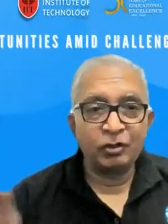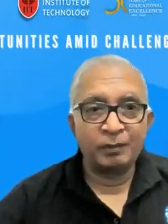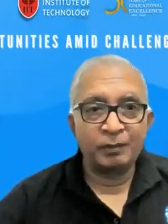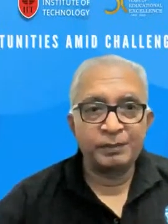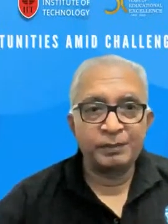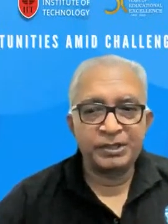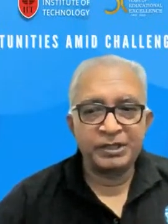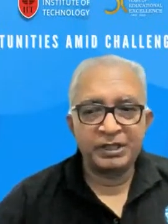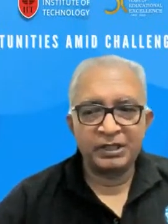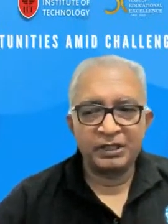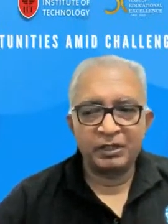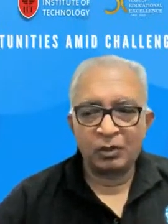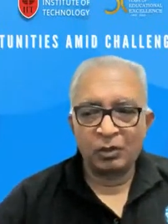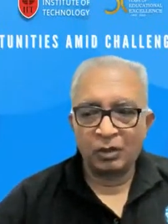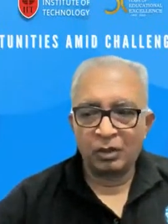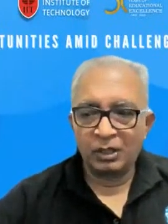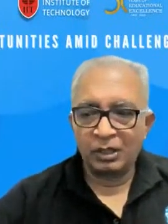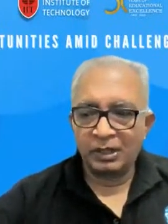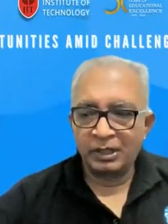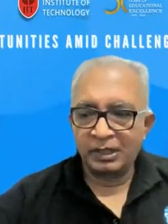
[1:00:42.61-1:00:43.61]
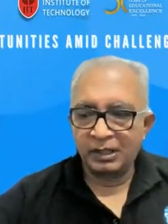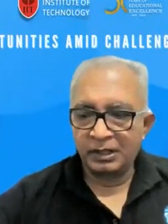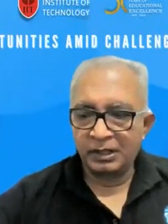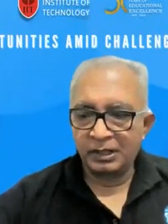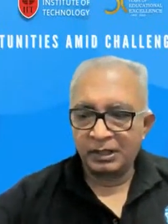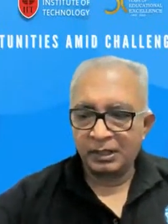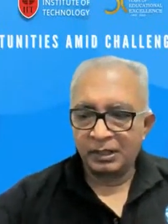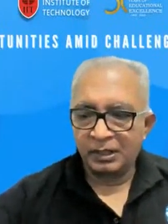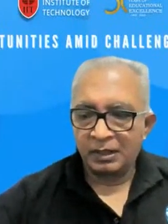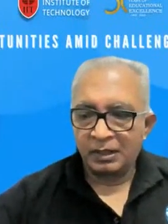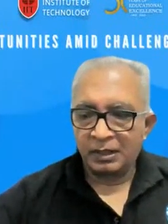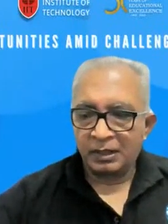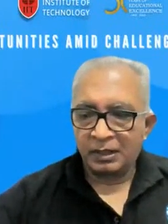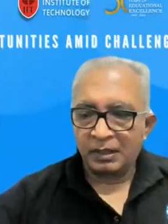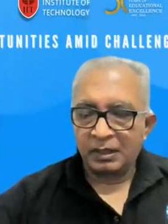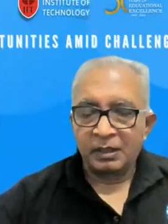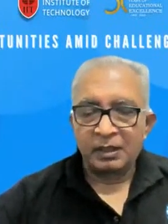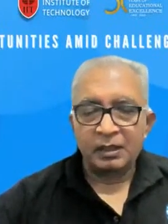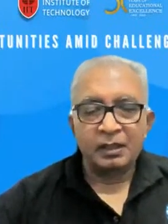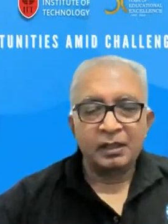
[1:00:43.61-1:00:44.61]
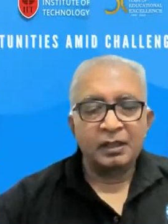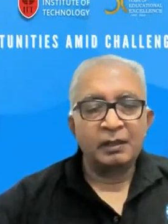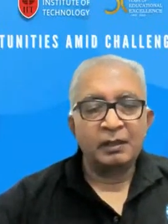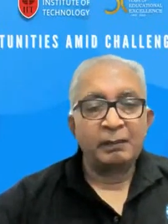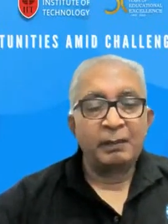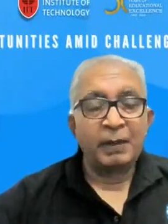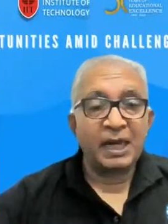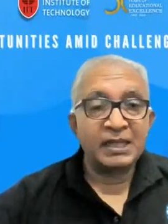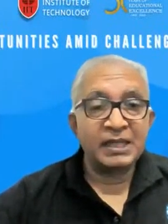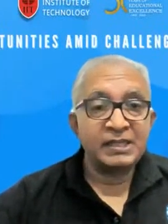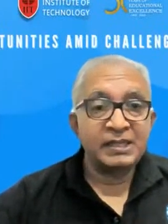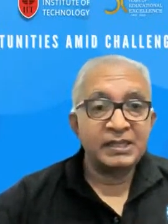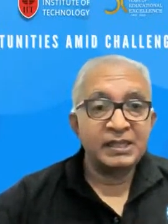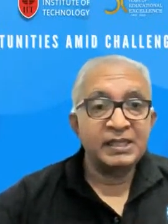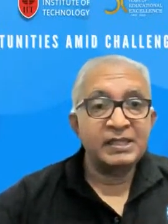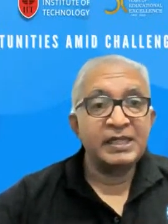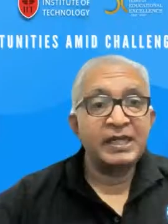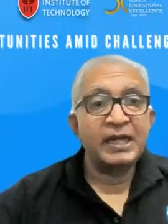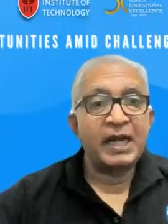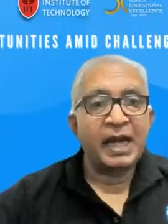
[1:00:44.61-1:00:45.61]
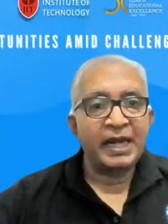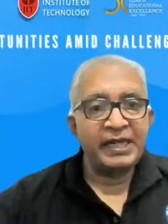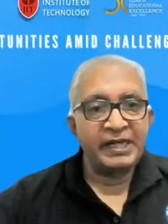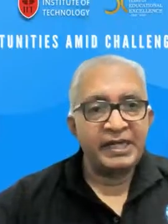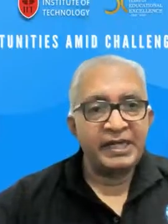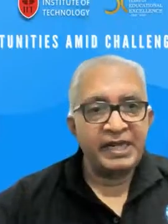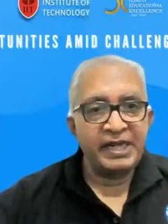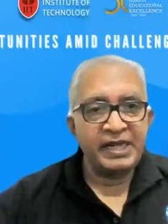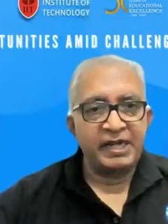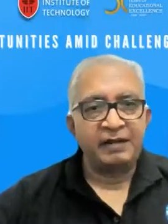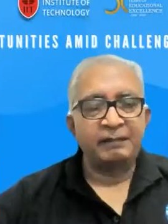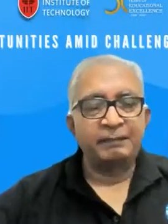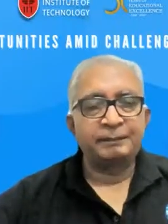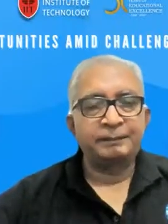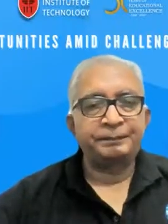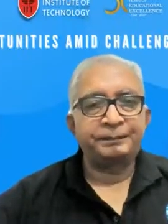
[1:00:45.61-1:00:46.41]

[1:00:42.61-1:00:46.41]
option called a master's in IT,